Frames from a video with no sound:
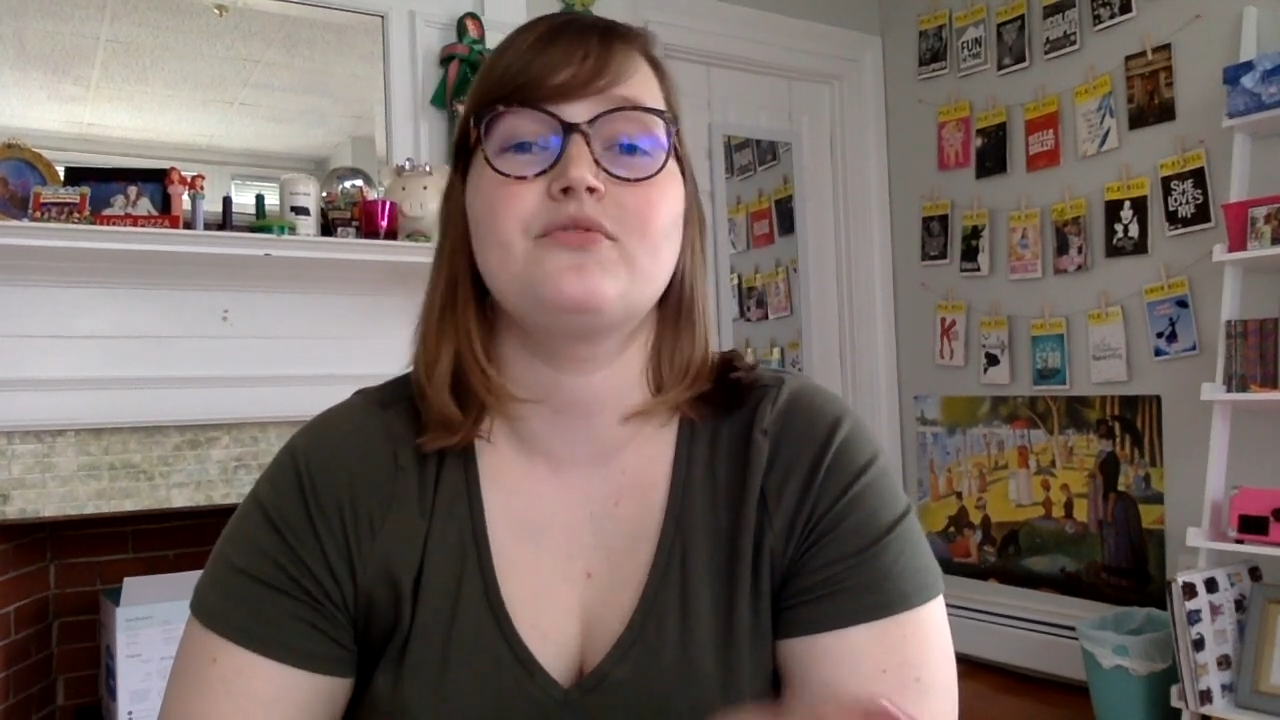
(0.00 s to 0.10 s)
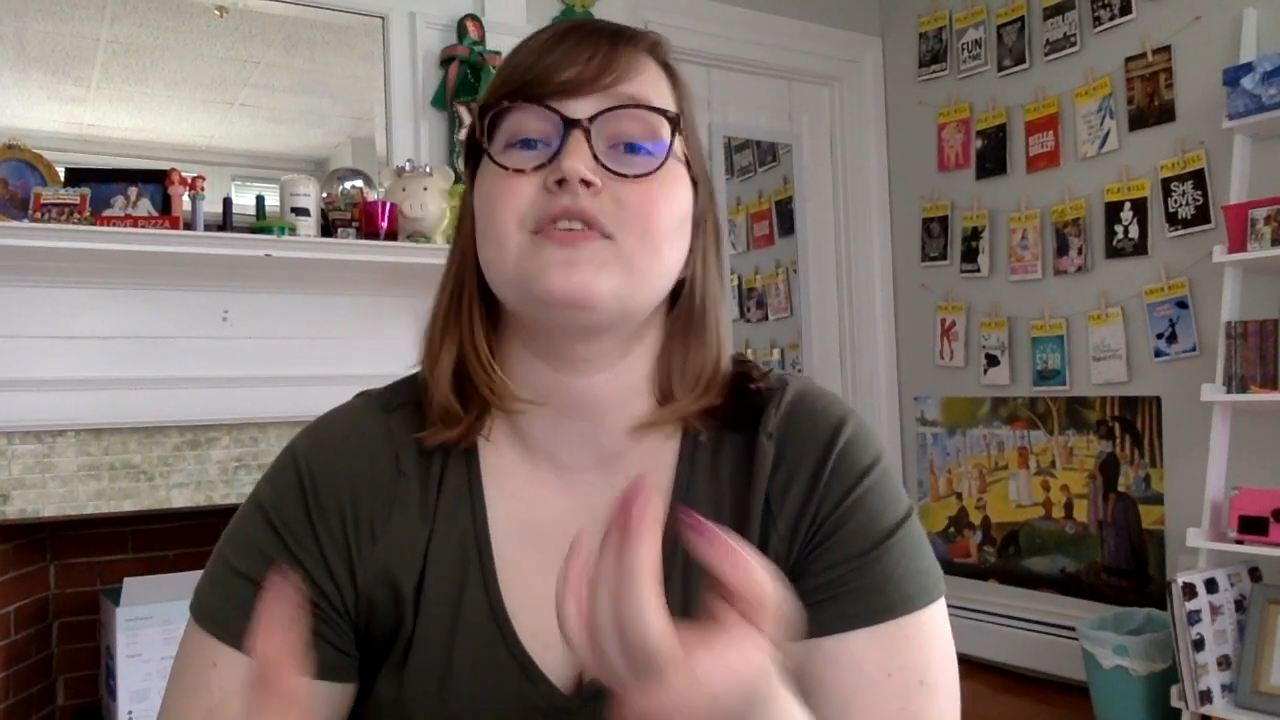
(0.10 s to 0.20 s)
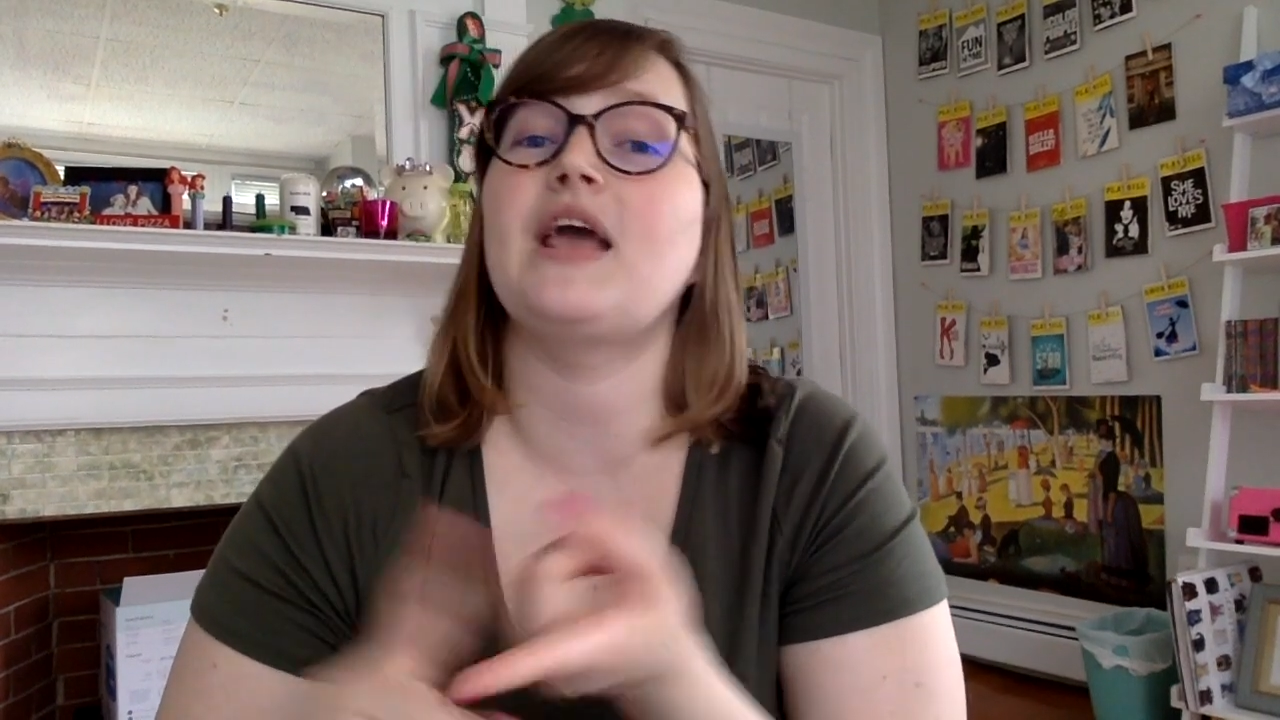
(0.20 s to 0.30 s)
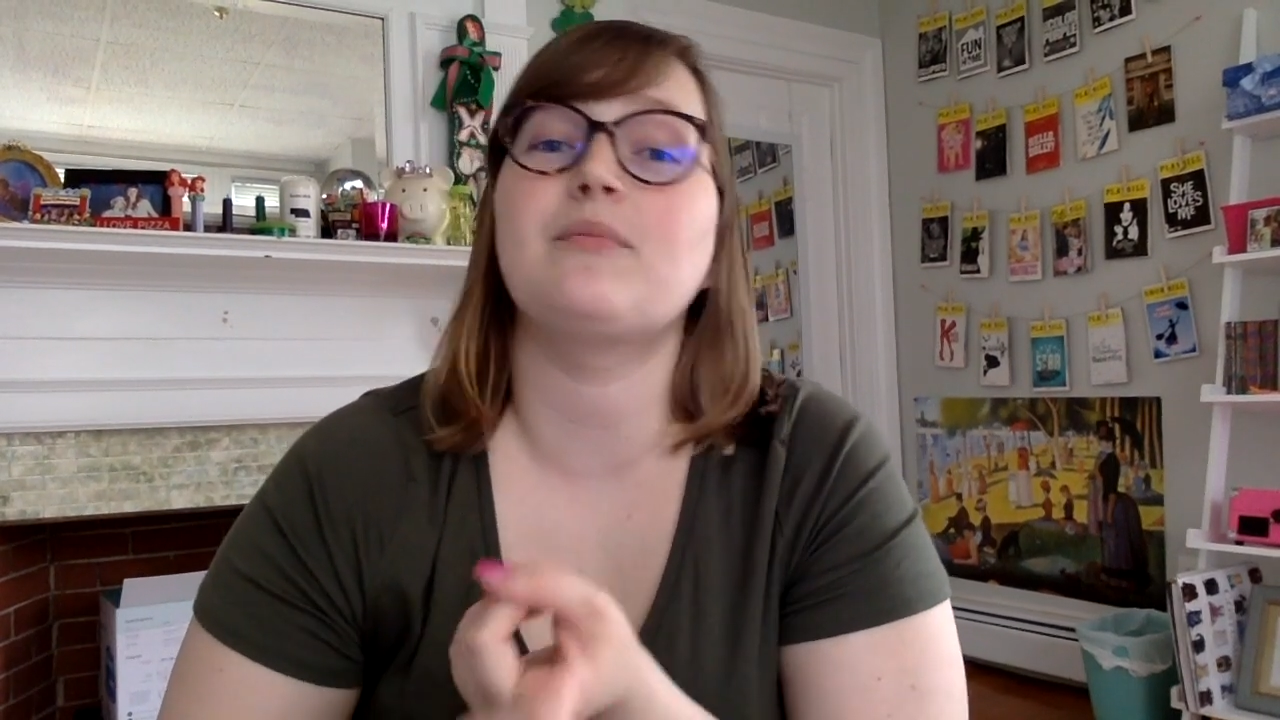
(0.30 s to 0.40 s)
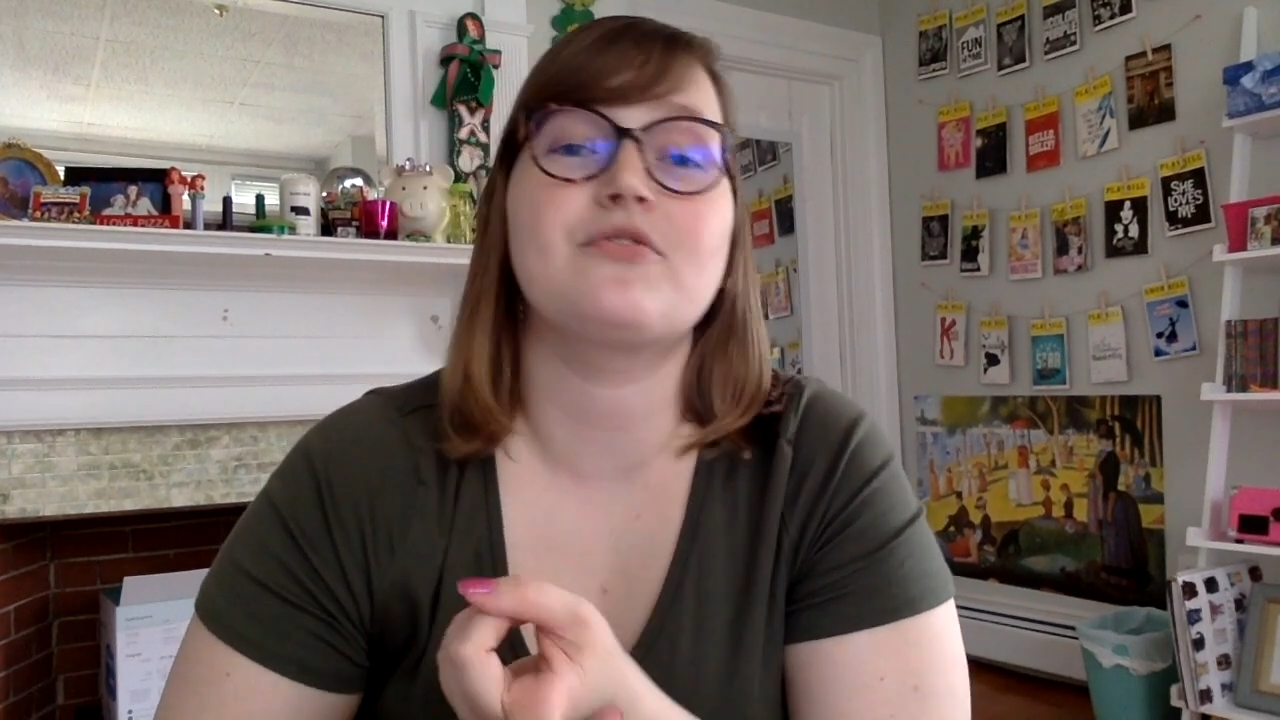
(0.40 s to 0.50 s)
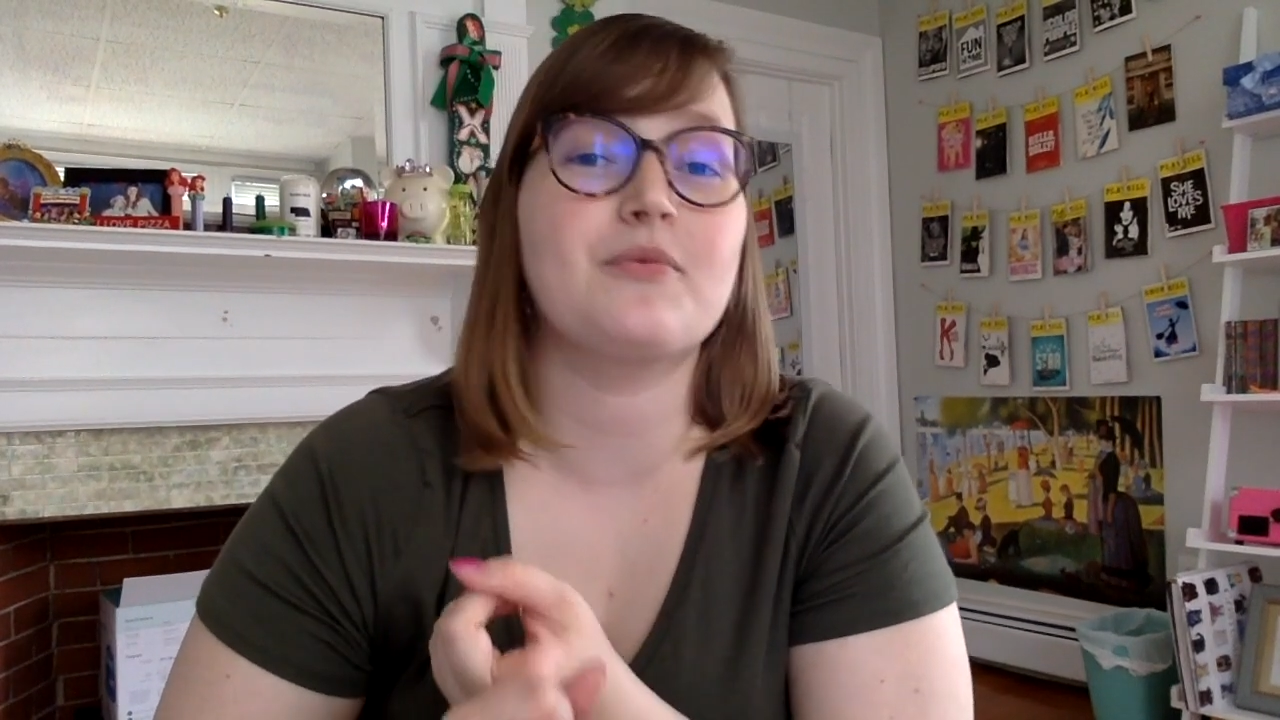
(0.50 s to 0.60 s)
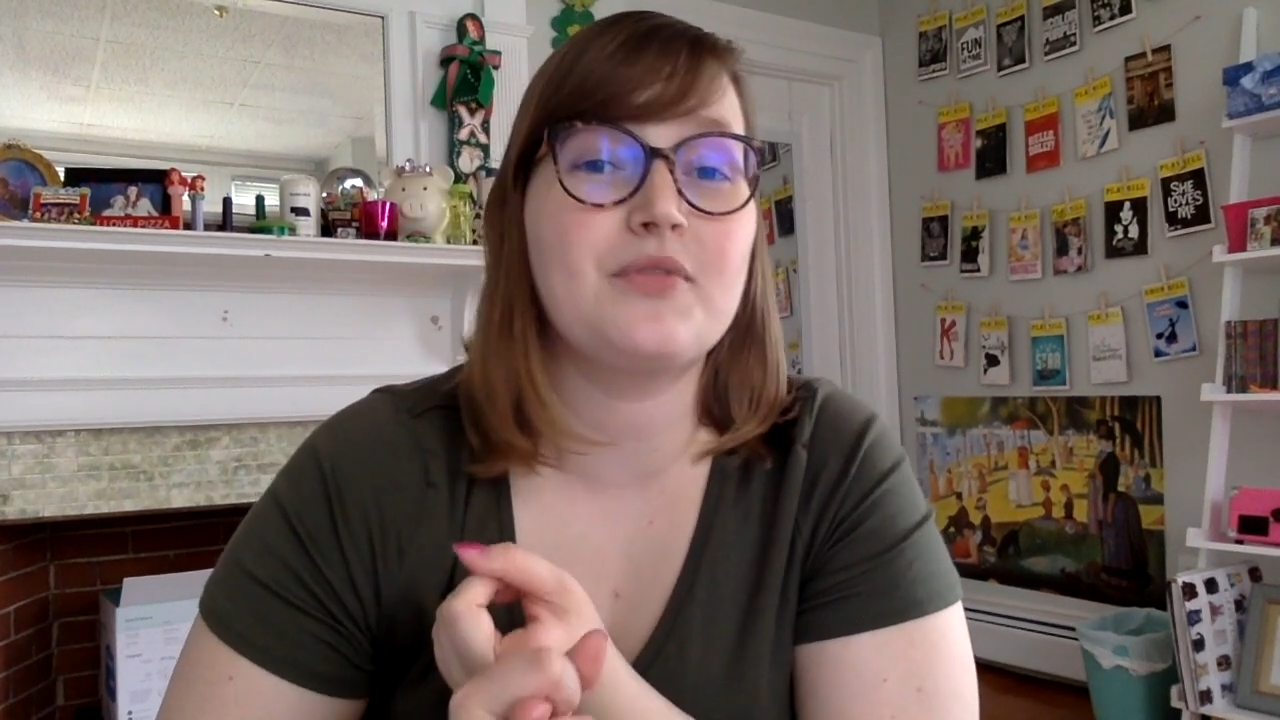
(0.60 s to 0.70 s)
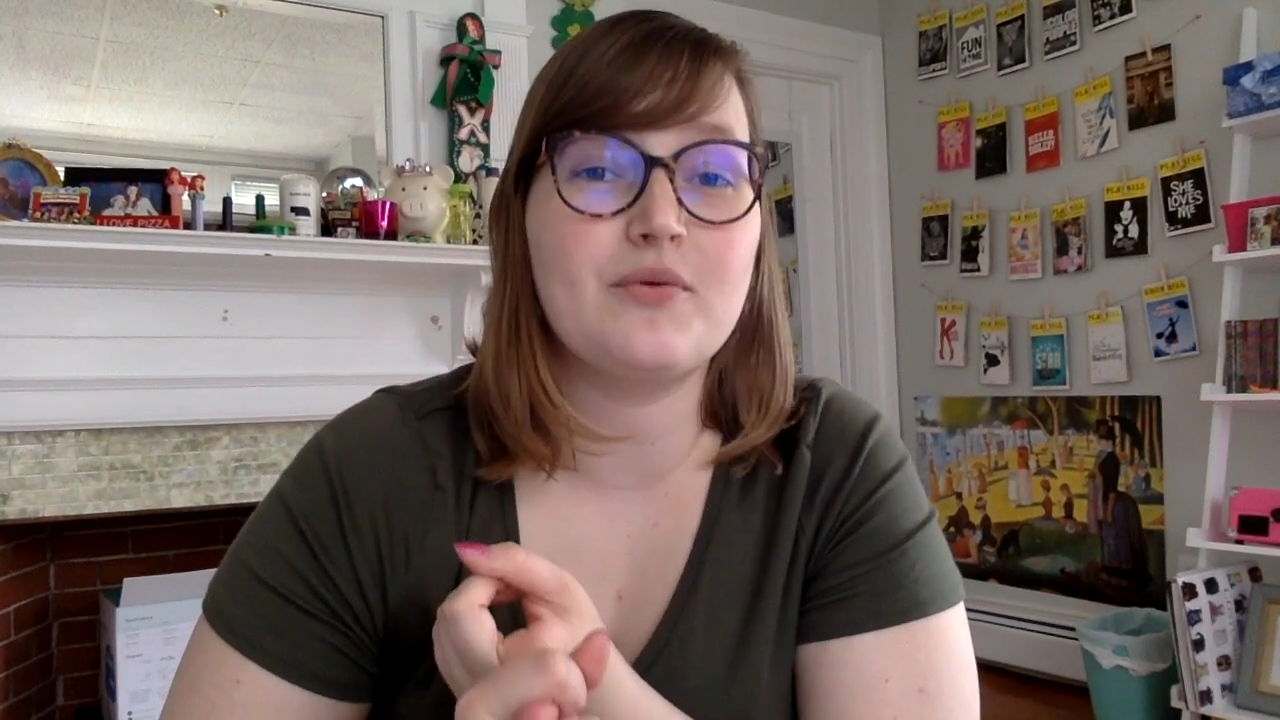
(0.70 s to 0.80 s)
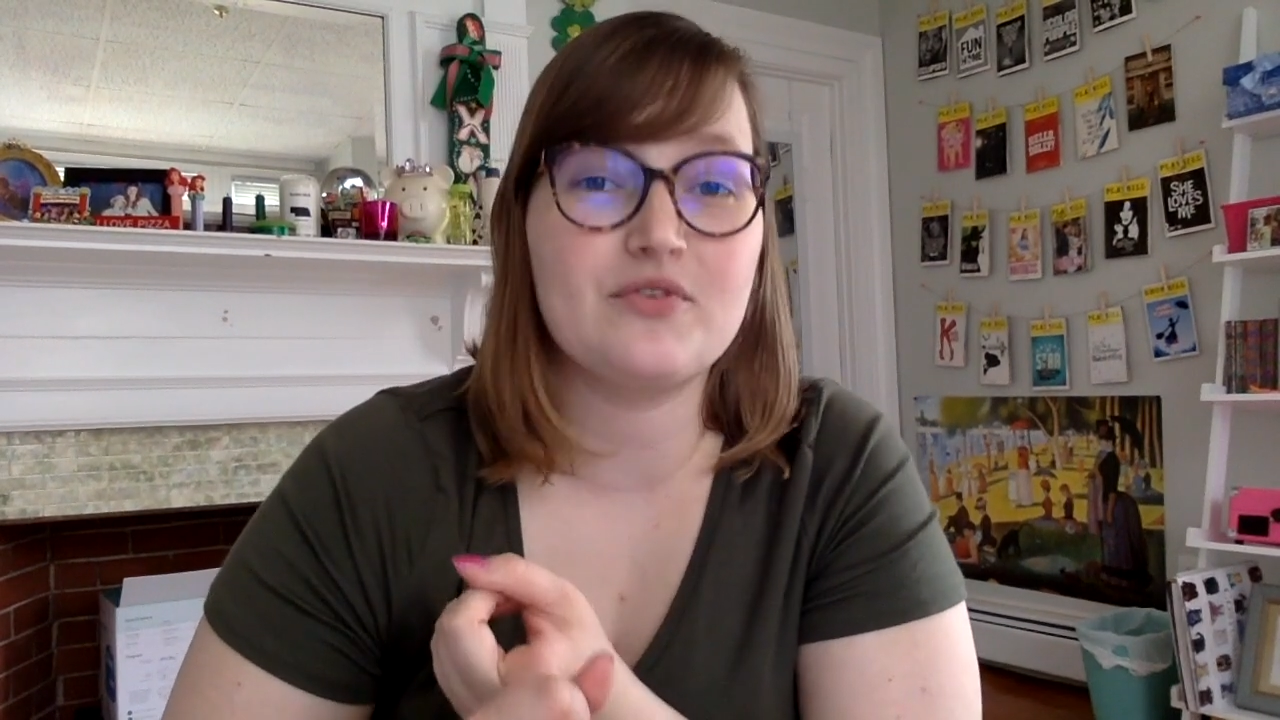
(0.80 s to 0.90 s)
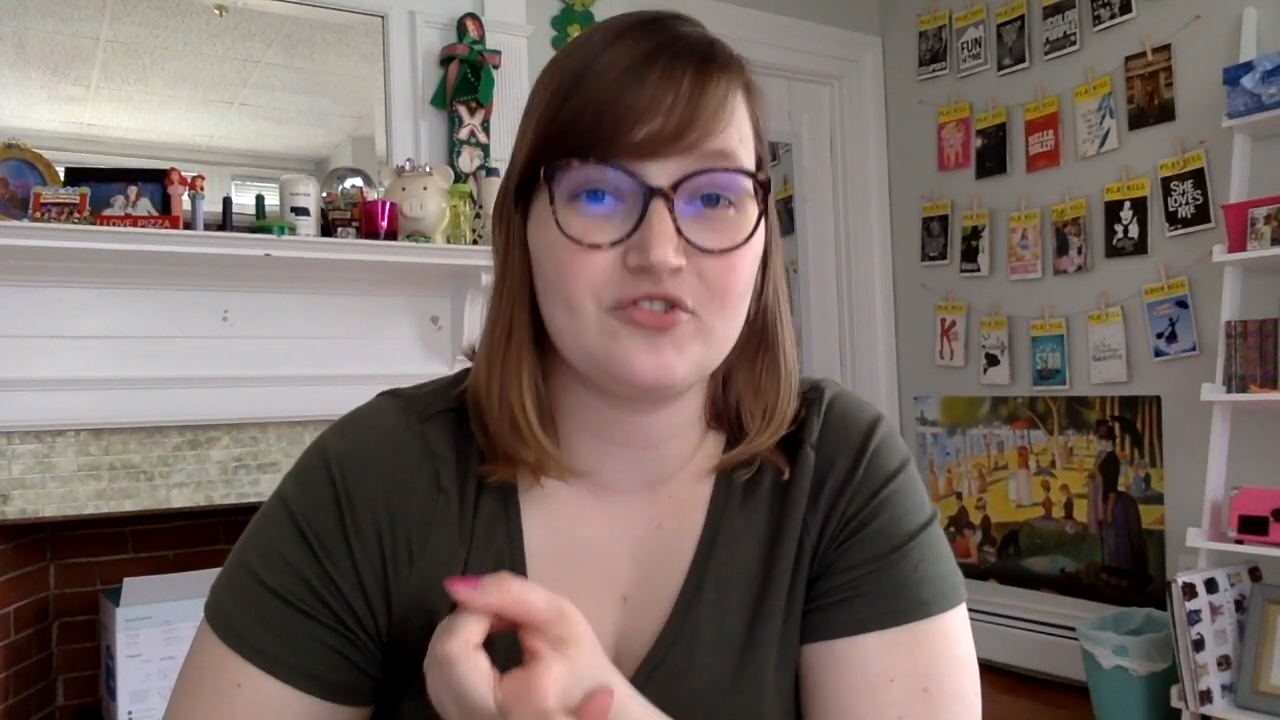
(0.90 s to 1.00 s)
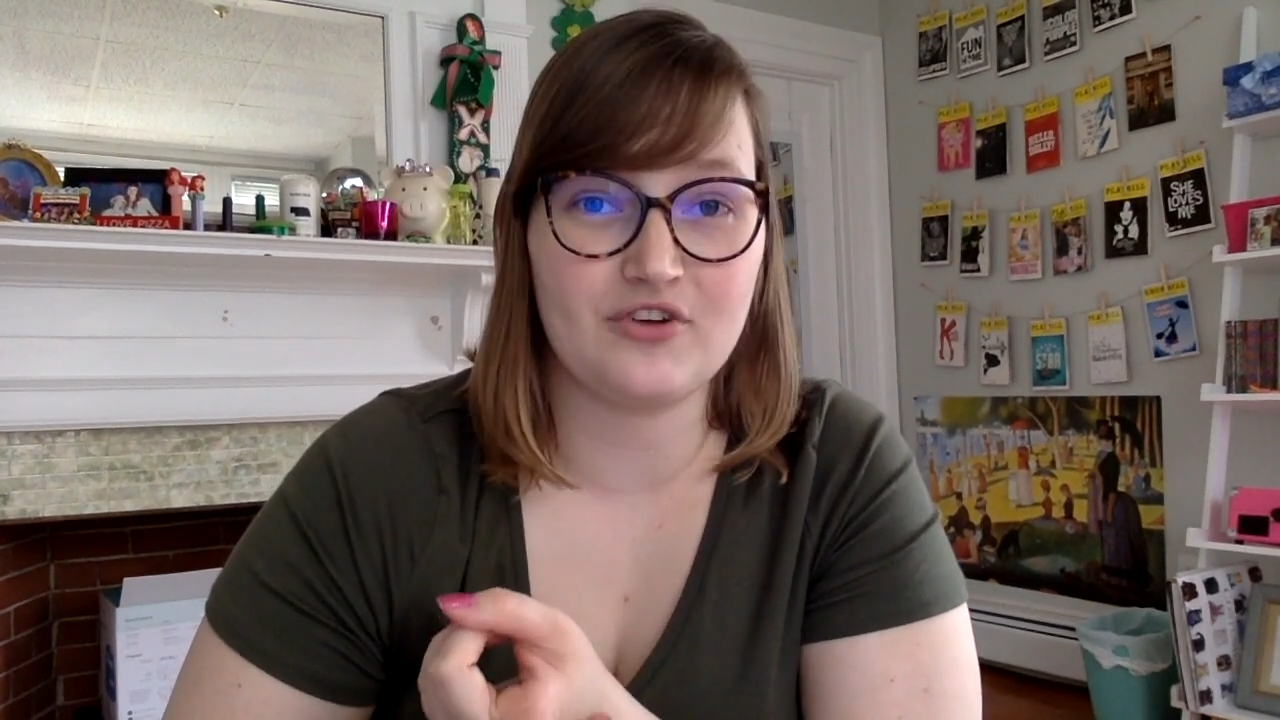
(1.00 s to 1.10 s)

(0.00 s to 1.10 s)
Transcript: names from the original